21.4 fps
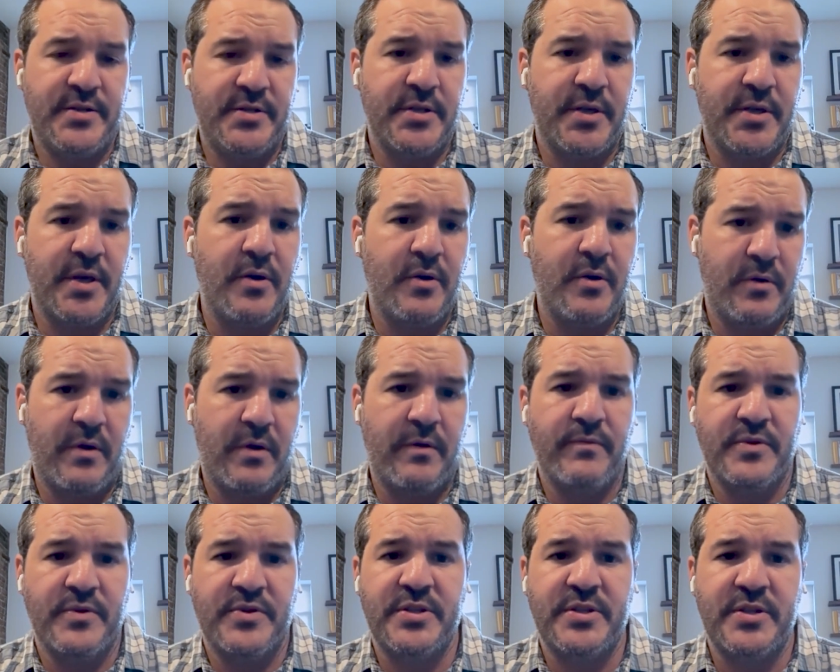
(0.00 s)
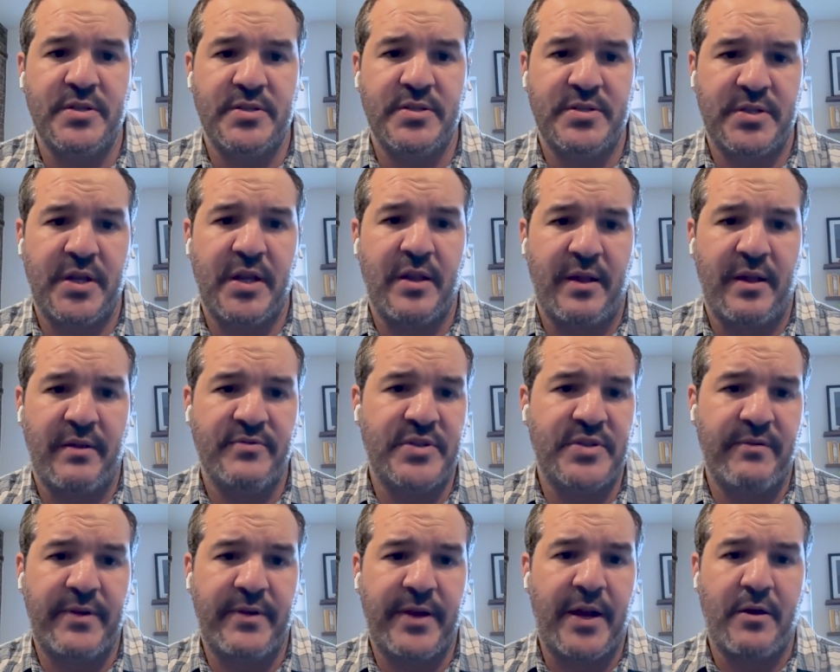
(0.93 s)
to go overseas to get life
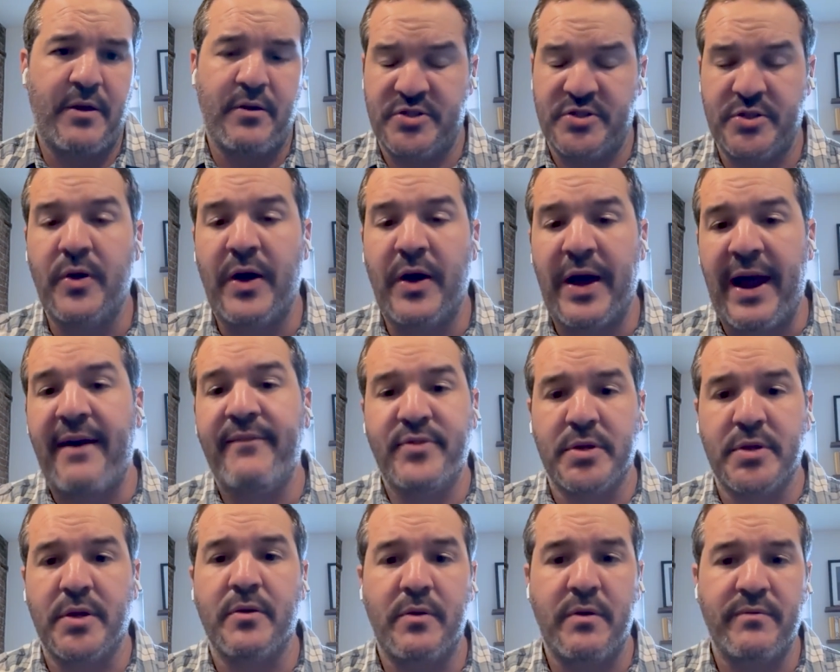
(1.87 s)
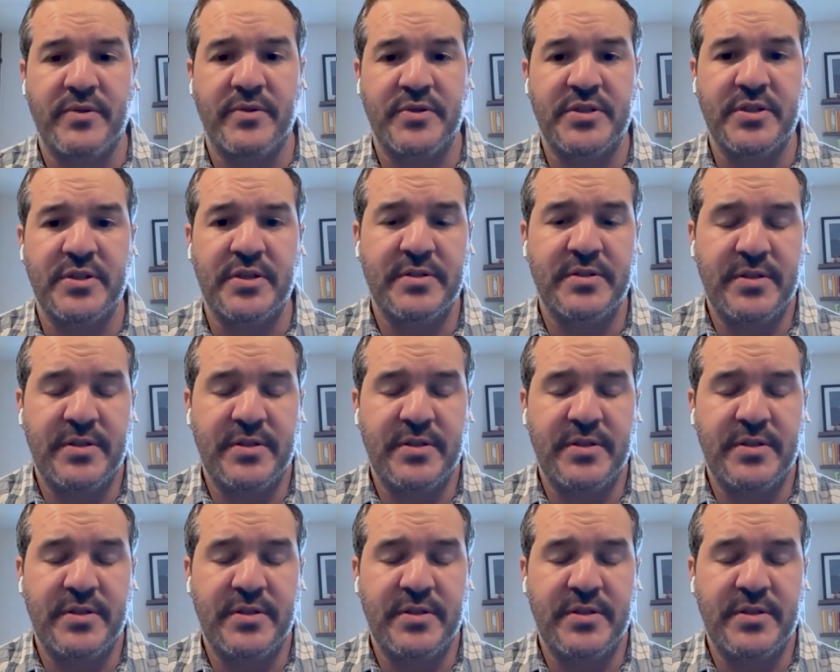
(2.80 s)
saving care, or still have to go overseas.